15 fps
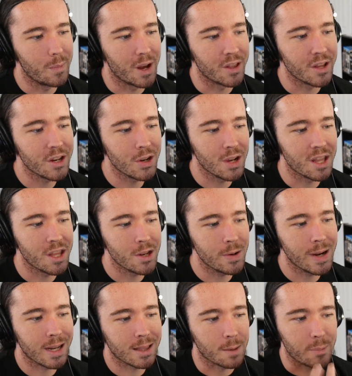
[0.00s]
And then you
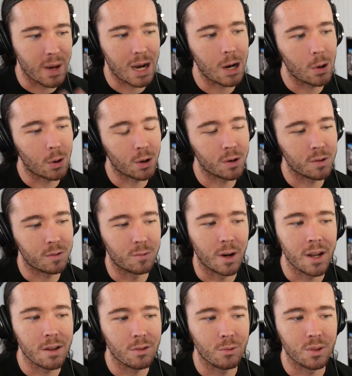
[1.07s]
got the power,
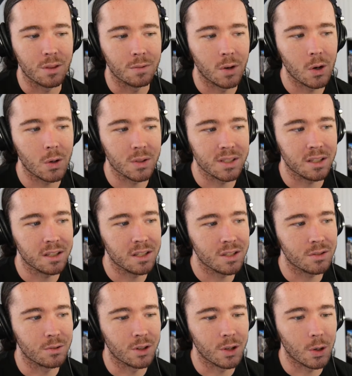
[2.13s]
right, with the vocals, at least
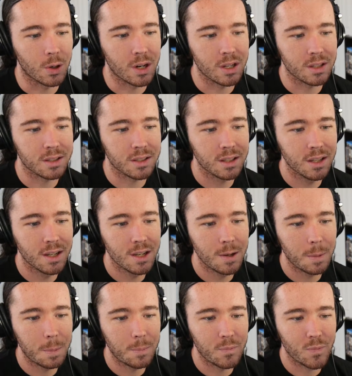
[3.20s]
through the chorus,
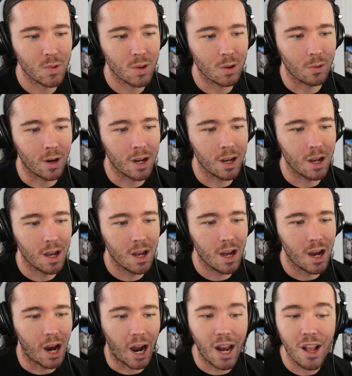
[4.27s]
right?
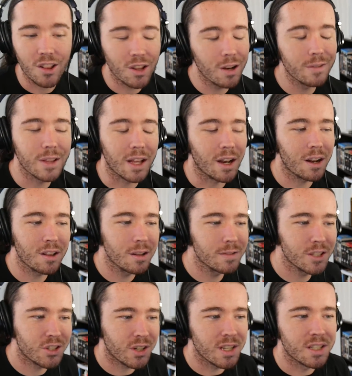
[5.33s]
And I love
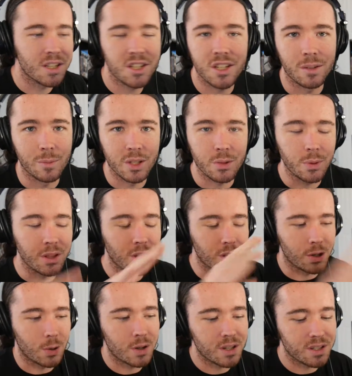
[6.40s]
the transition between the
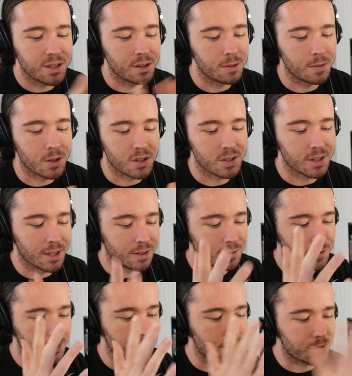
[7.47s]
chorus and the verse, like
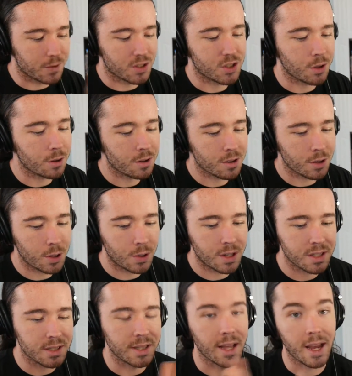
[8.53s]
for the start of the
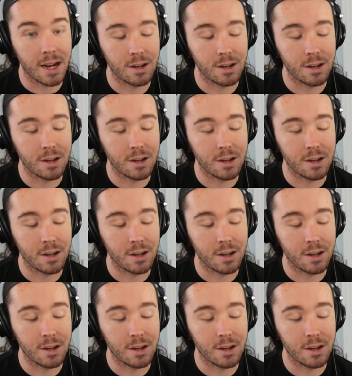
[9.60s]
chorus and the